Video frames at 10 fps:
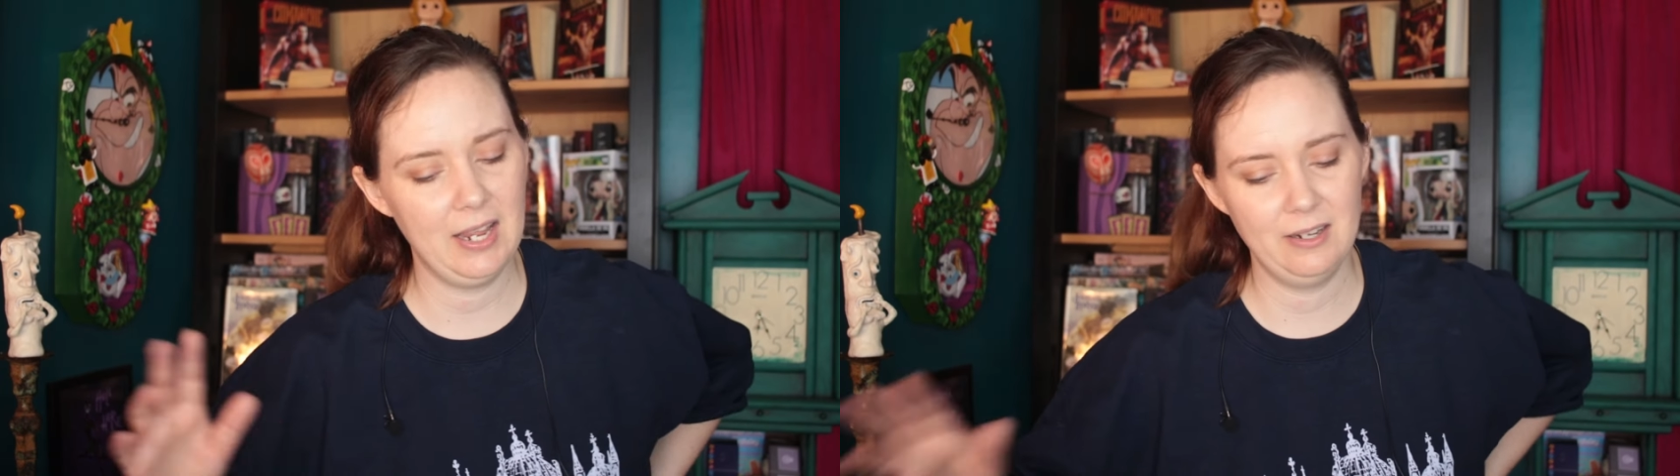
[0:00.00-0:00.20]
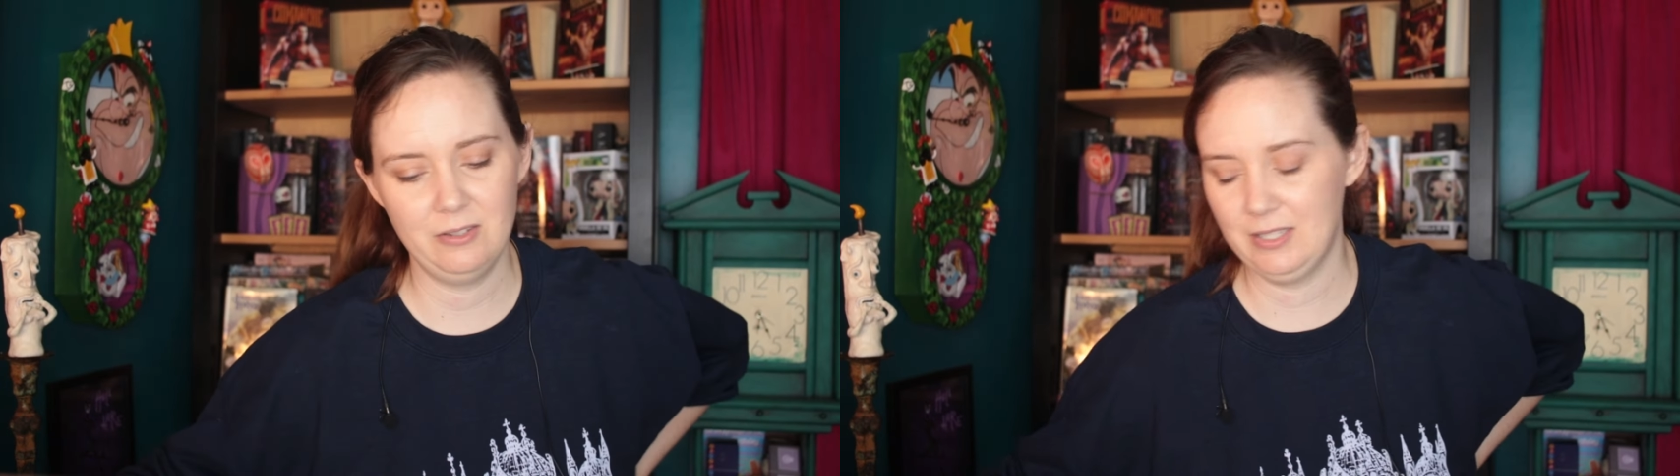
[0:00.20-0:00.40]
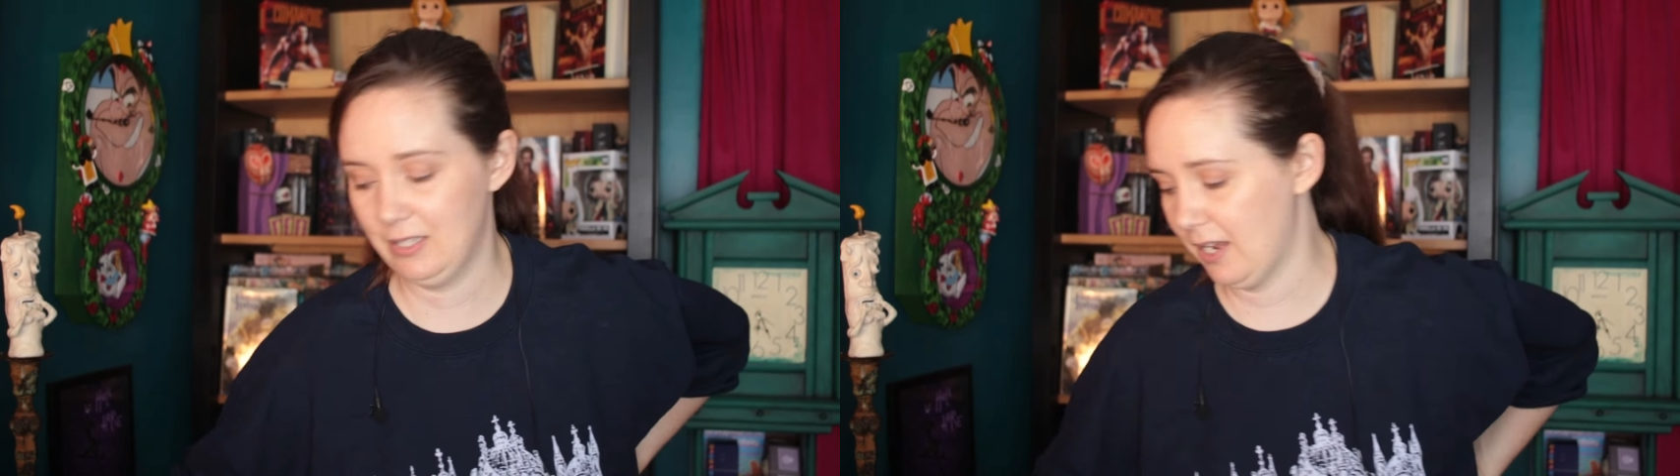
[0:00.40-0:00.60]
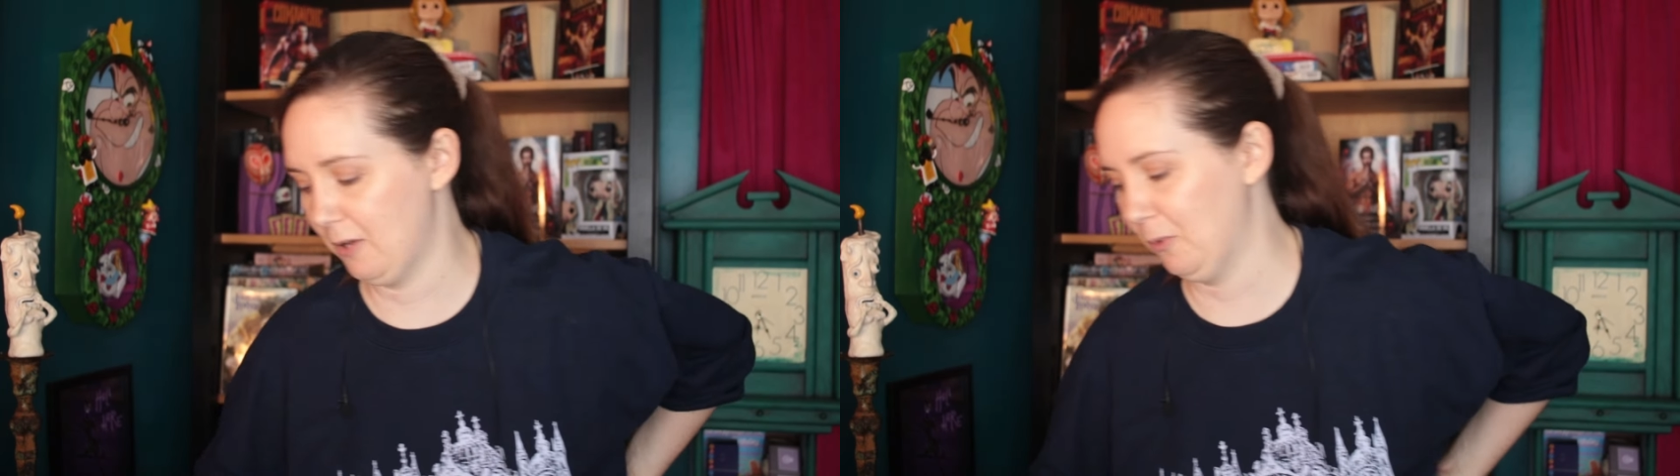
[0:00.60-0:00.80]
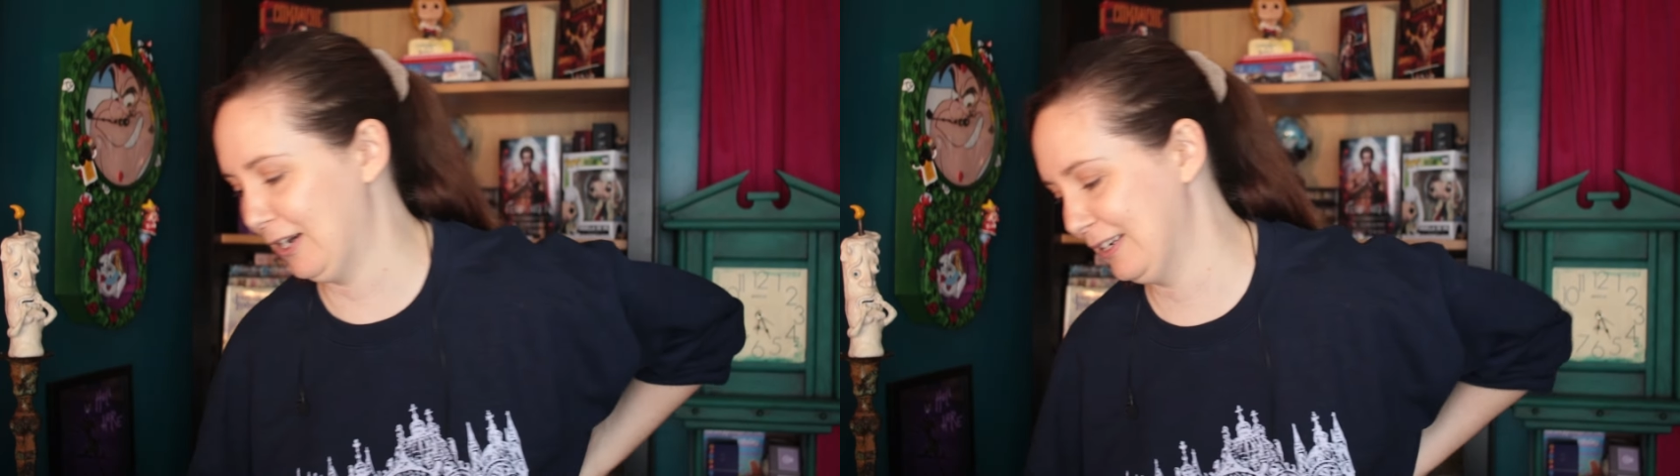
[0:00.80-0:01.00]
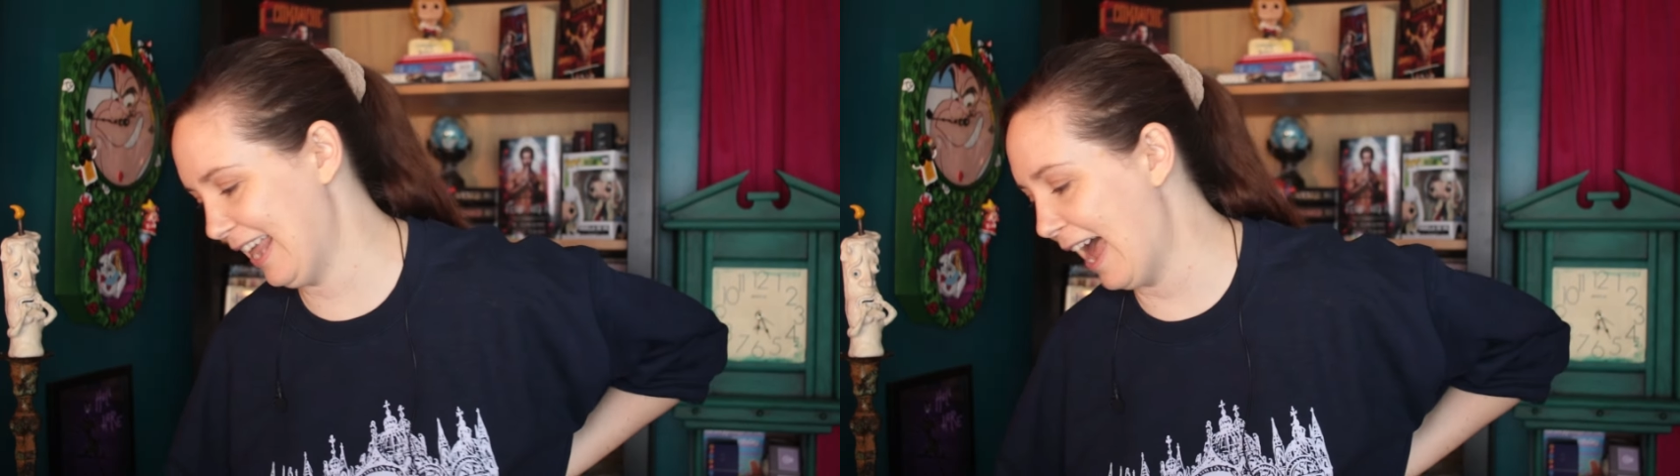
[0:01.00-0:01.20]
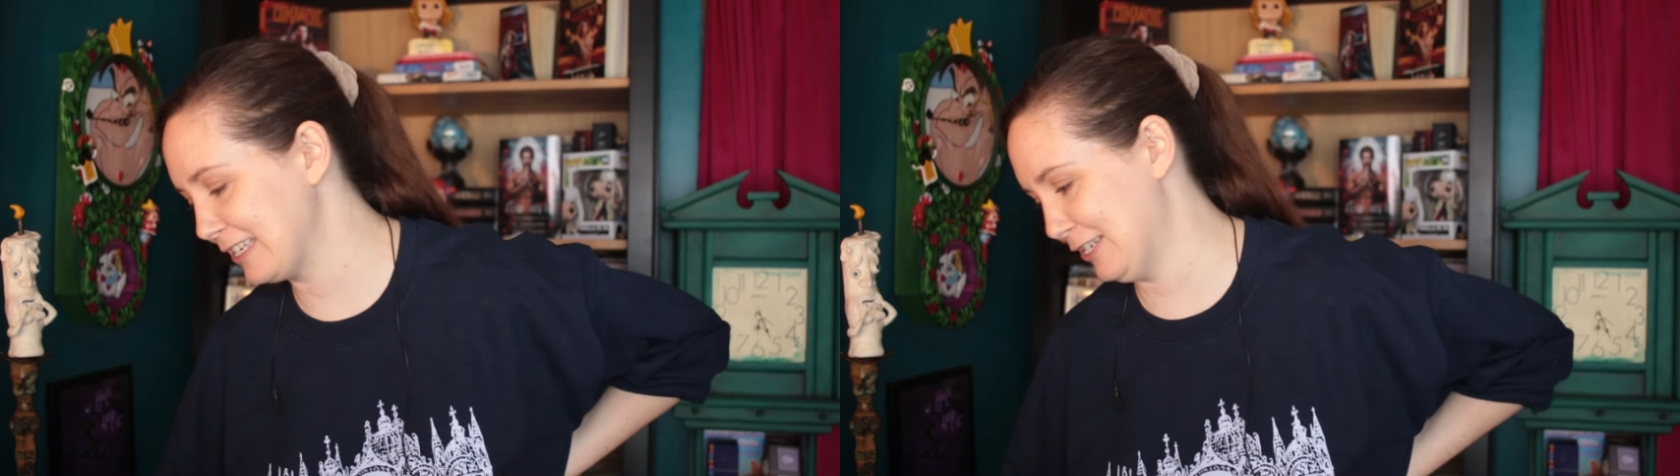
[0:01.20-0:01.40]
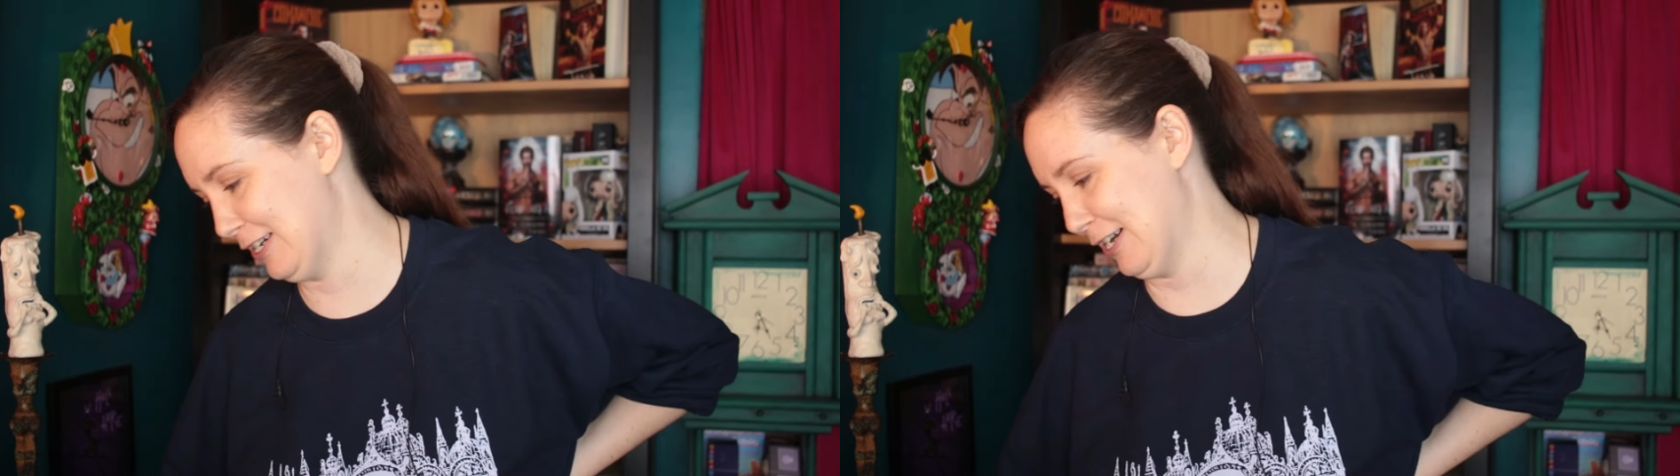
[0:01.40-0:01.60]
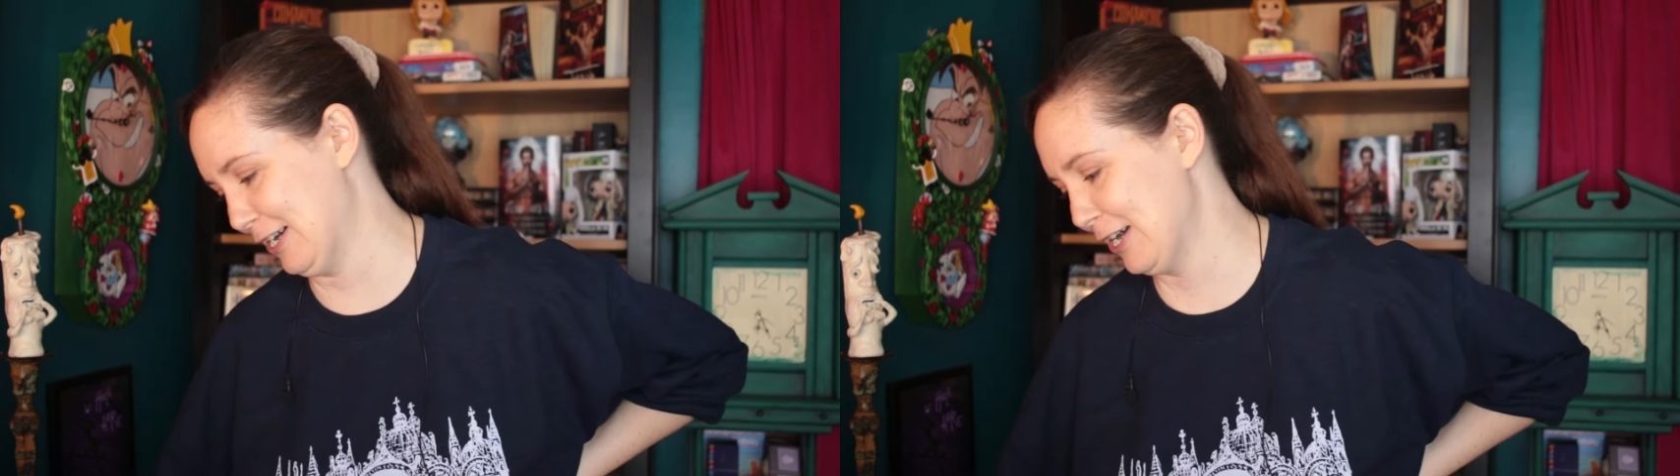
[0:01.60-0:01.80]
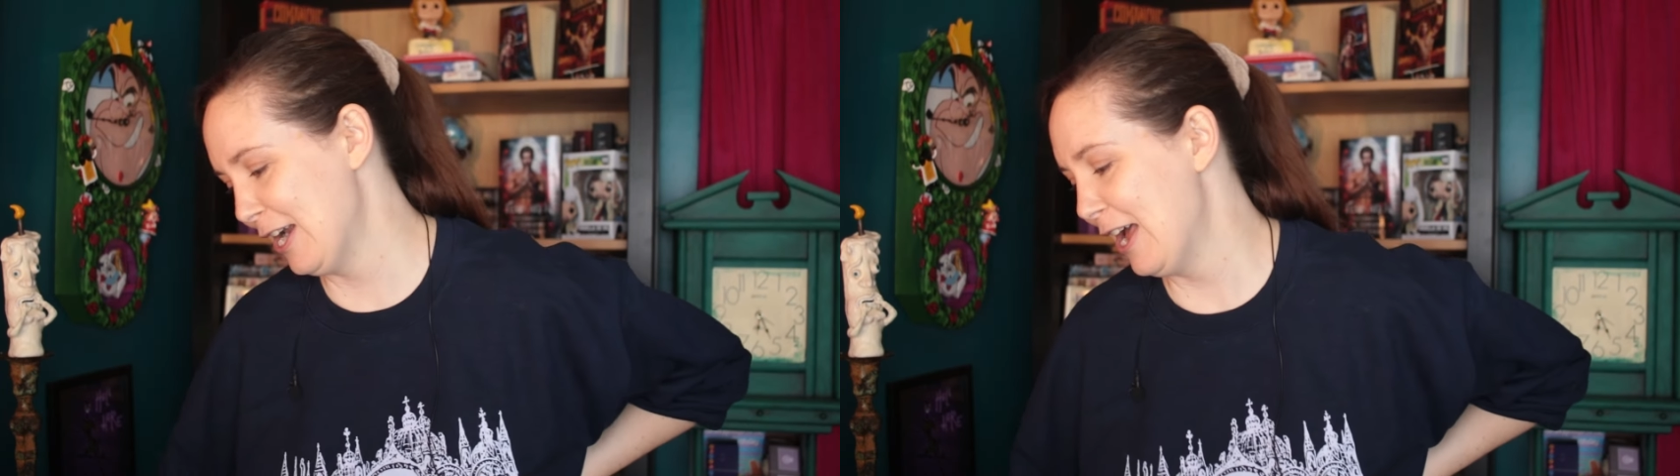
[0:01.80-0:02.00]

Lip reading: I know this is kind of weird. Last year,